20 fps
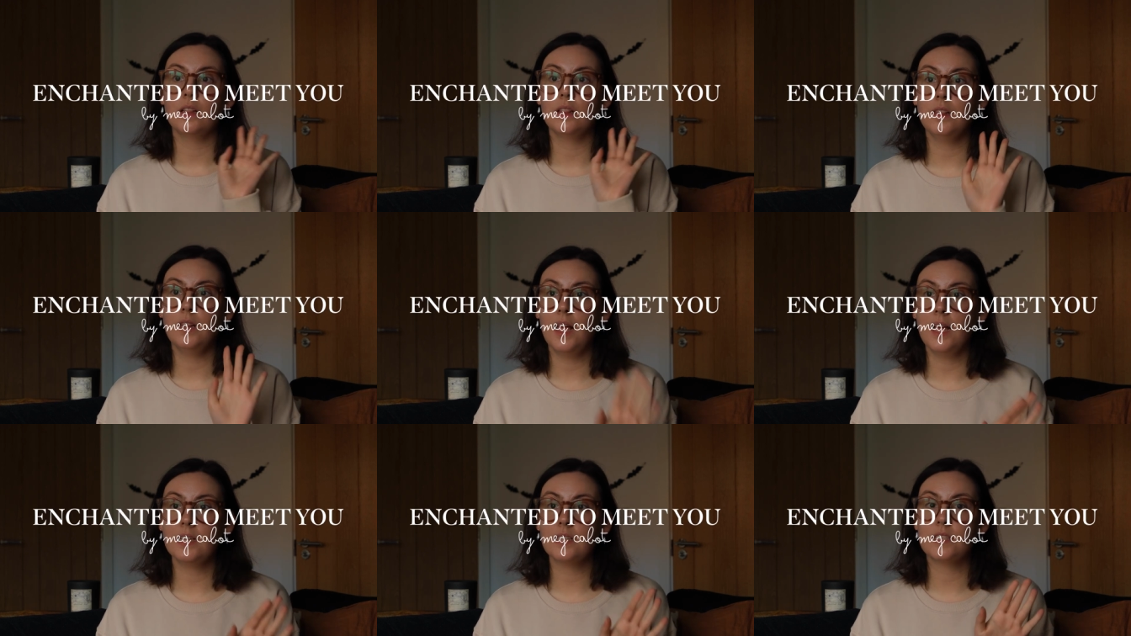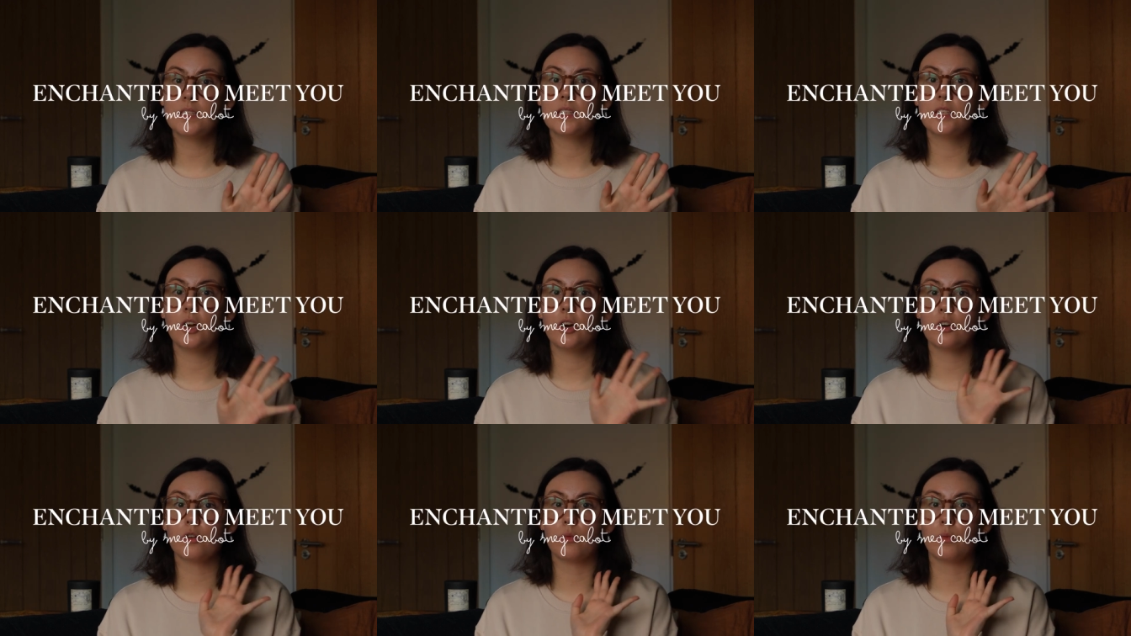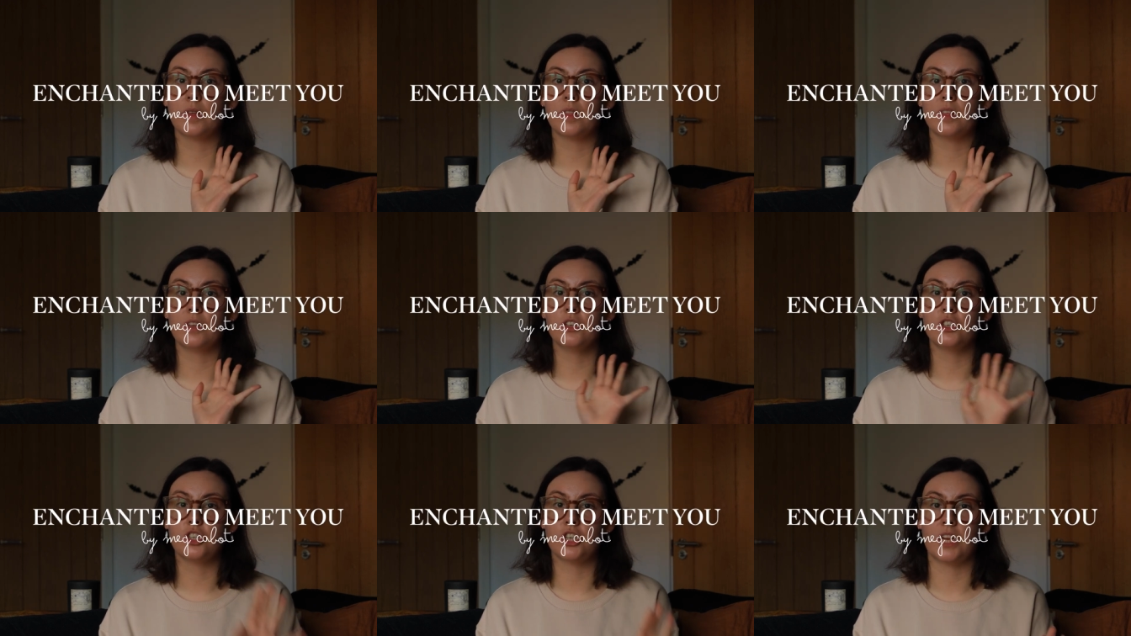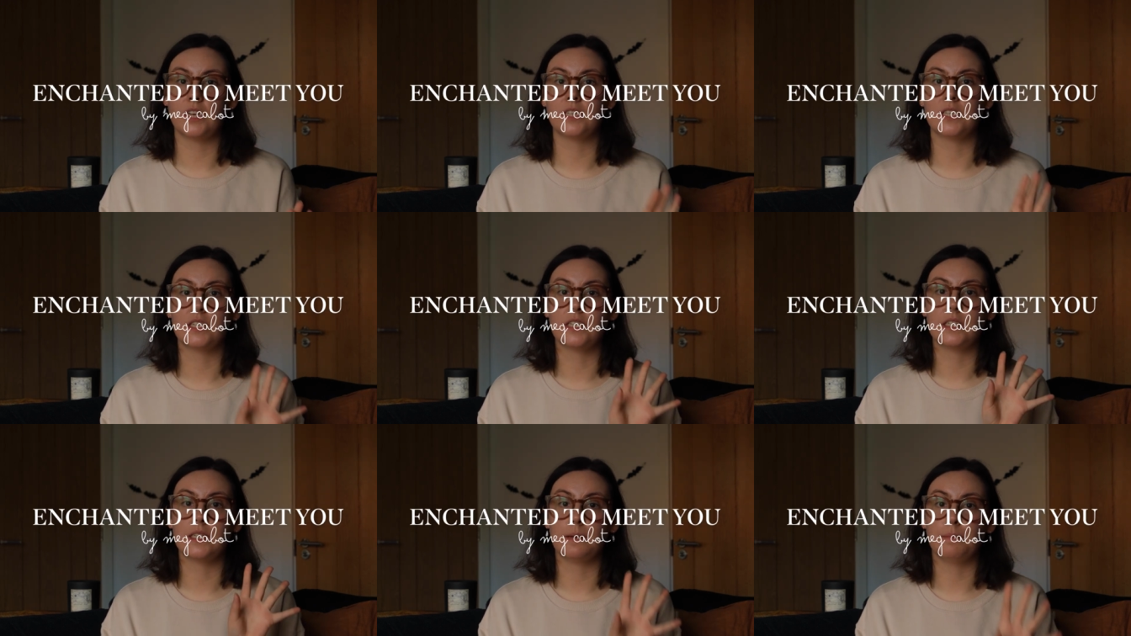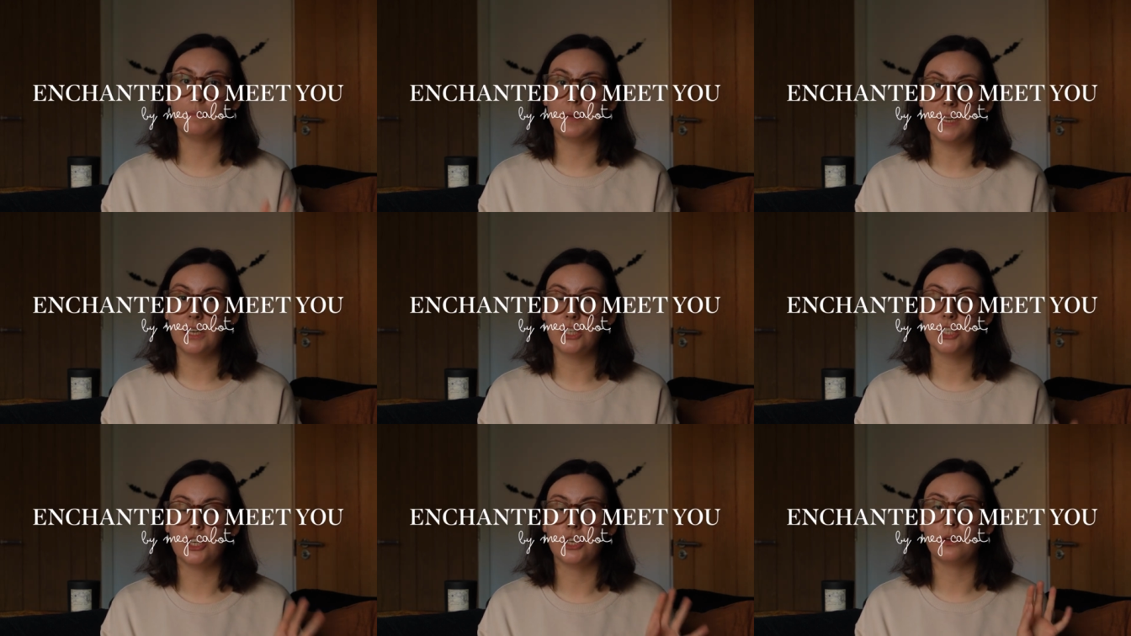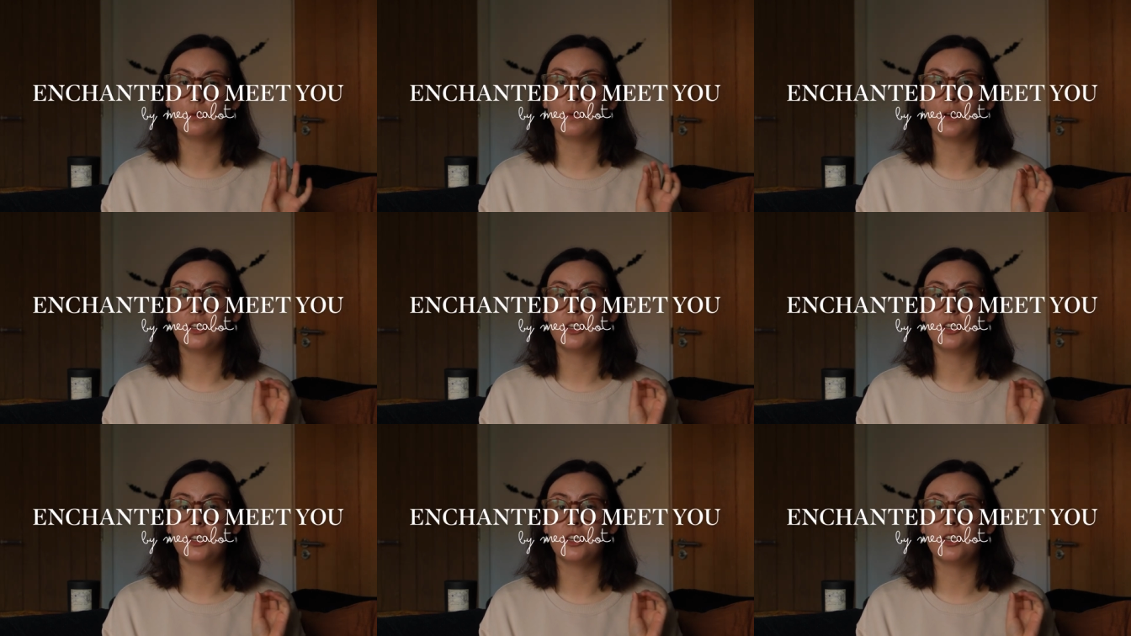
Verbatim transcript: Let's start with Enchanted to Meet You.